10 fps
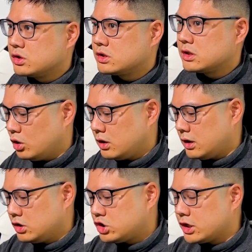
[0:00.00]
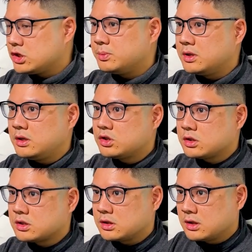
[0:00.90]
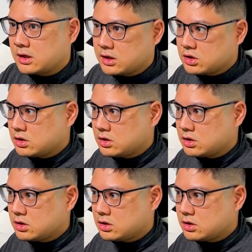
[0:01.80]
in ChatGPT, just because